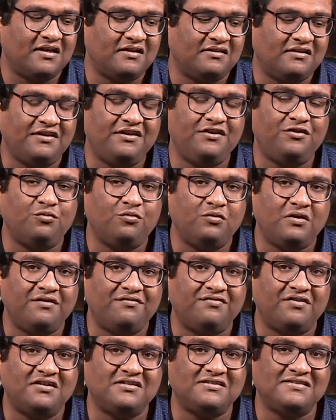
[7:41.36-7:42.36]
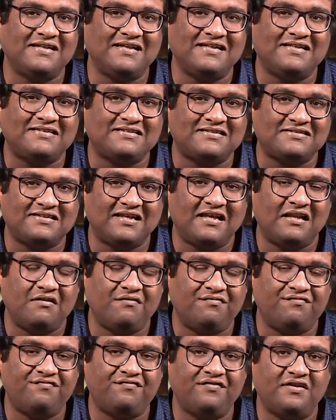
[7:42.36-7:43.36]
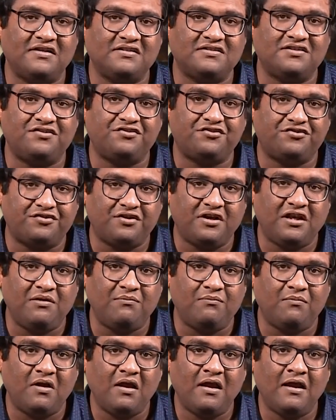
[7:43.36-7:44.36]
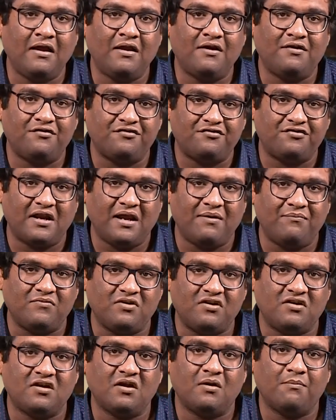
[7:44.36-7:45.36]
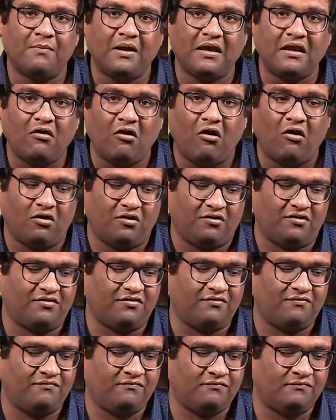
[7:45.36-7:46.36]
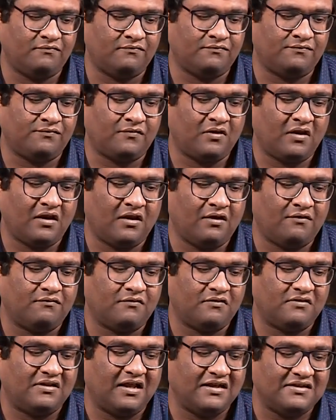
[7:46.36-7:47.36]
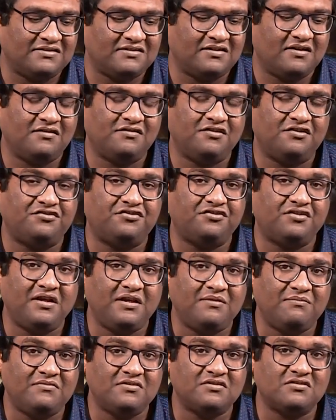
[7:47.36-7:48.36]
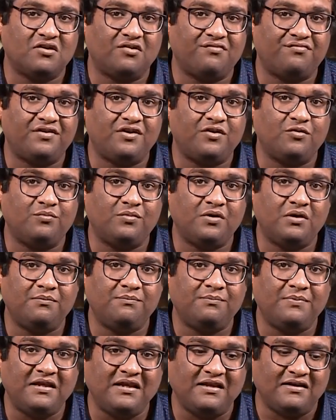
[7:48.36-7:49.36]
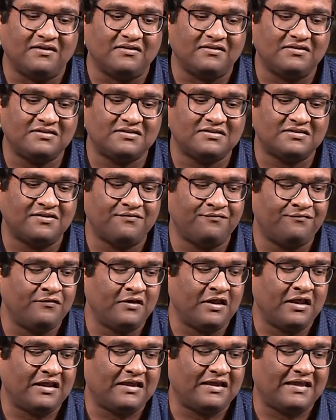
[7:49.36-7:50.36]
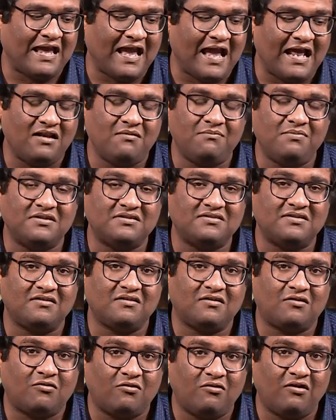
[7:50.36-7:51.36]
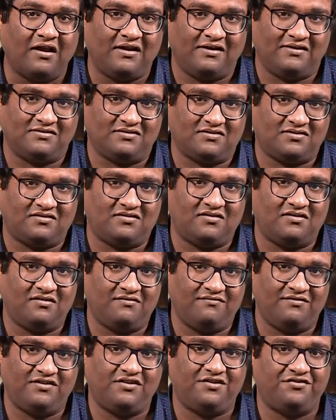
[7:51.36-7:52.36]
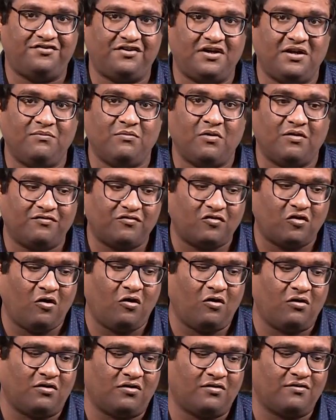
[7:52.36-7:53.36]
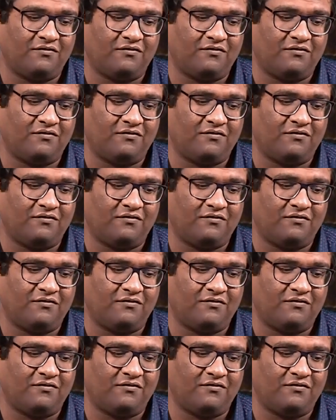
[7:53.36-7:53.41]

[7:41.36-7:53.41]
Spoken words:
the universe itself is a dream dreamt by God. Thus, the dreams of human beings can be synchronized with the dream of God